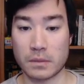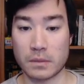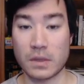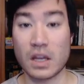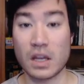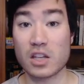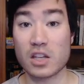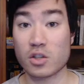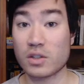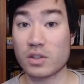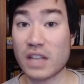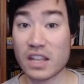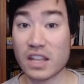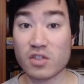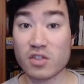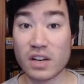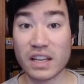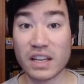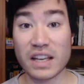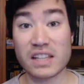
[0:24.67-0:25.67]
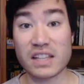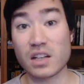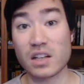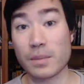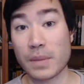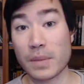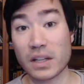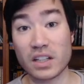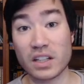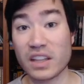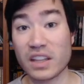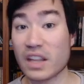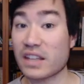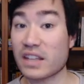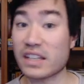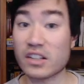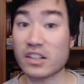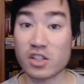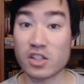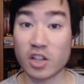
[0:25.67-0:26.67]
So Death Strike is an ability that
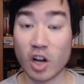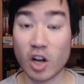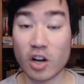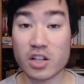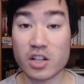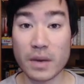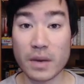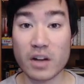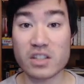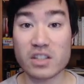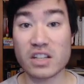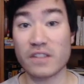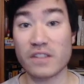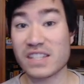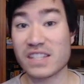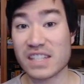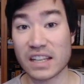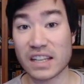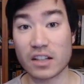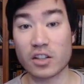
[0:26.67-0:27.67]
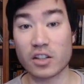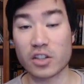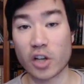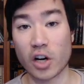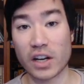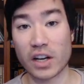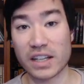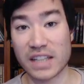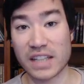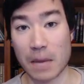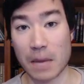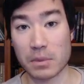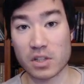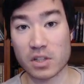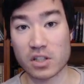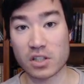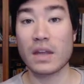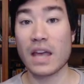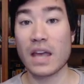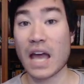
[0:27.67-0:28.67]
deals large amounts of single target
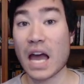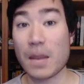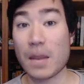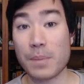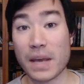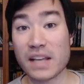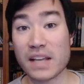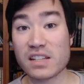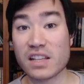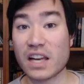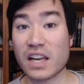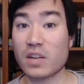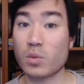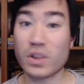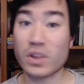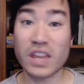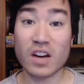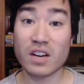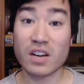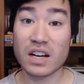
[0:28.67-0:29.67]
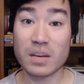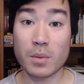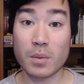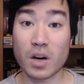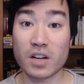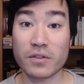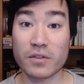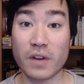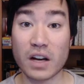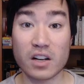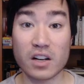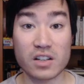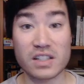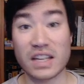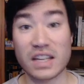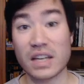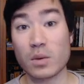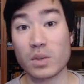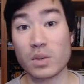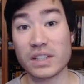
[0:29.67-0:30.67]
damage. At baseline, without any modifiers,
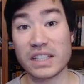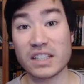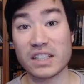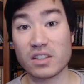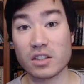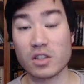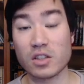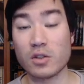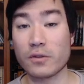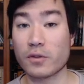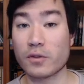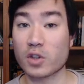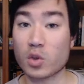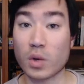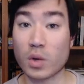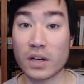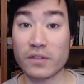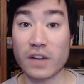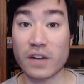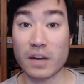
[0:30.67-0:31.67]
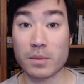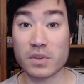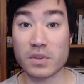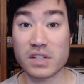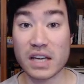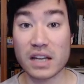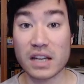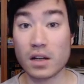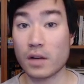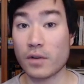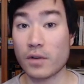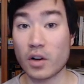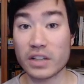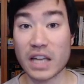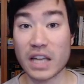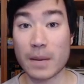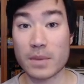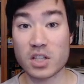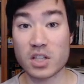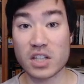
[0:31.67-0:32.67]
it will heal you for 25% of all
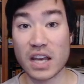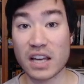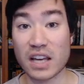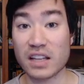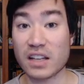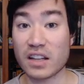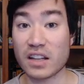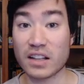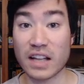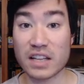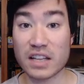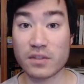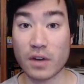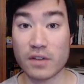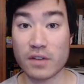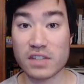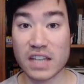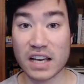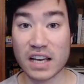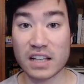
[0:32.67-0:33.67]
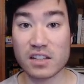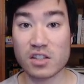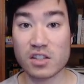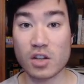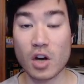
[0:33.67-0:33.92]
damage taken in the last 5 seconds,